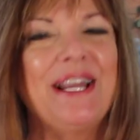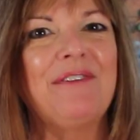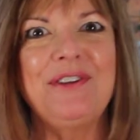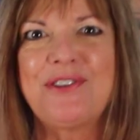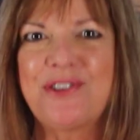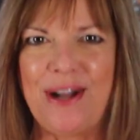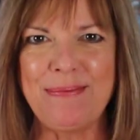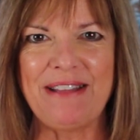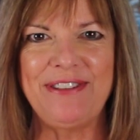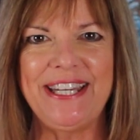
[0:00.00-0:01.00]
Now if you enjoy
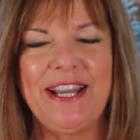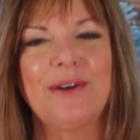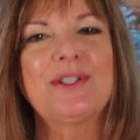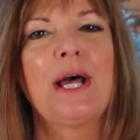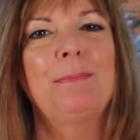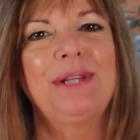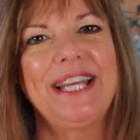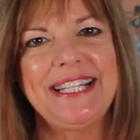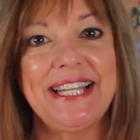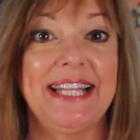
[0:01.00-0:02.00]
my videos,
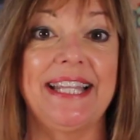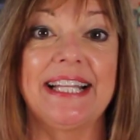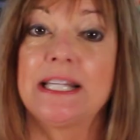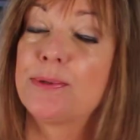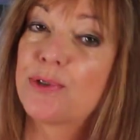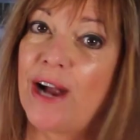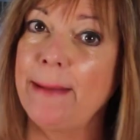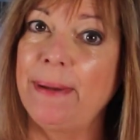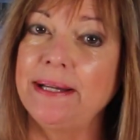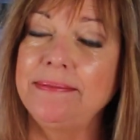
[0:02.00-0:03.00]
please hit that
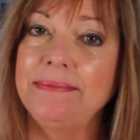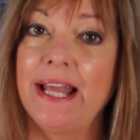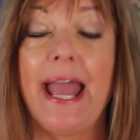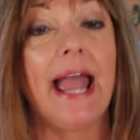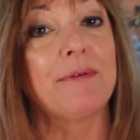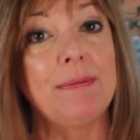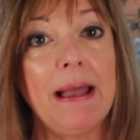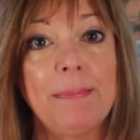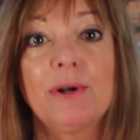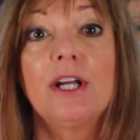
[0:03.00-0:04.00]
subscribe button, and
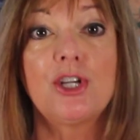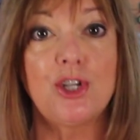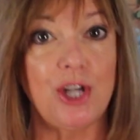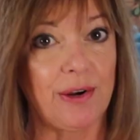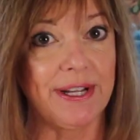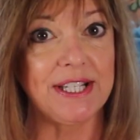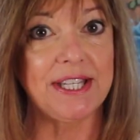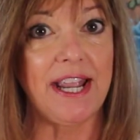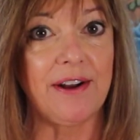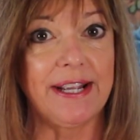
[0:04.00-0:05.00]
remember, sharing is
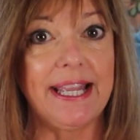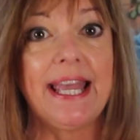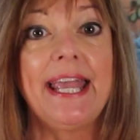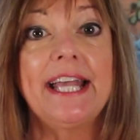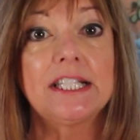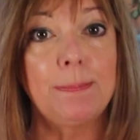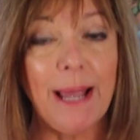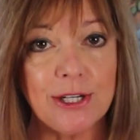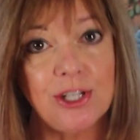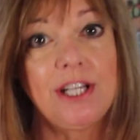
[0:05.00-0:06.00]
caring.
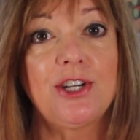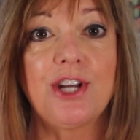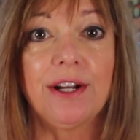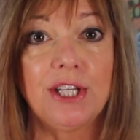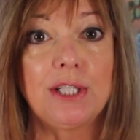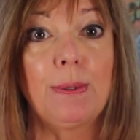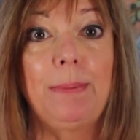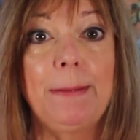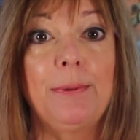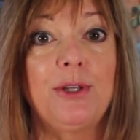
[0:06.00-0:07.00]
Especially share this with
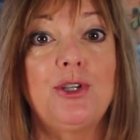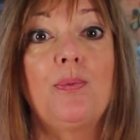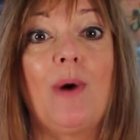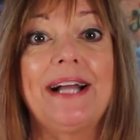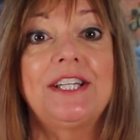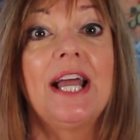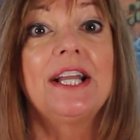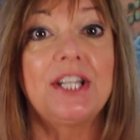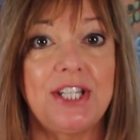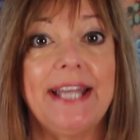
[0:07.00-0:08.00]
people that you want
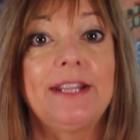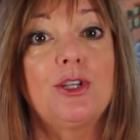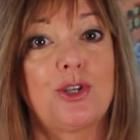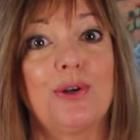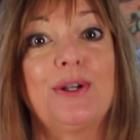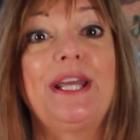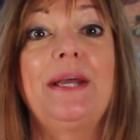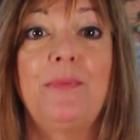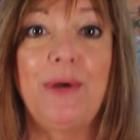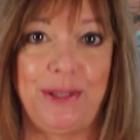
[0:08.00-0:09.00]
to take the
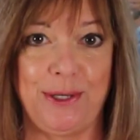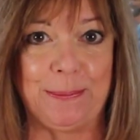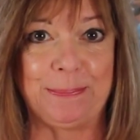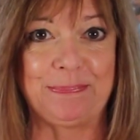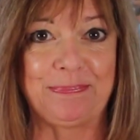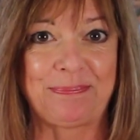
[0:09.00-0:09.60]
journey with you.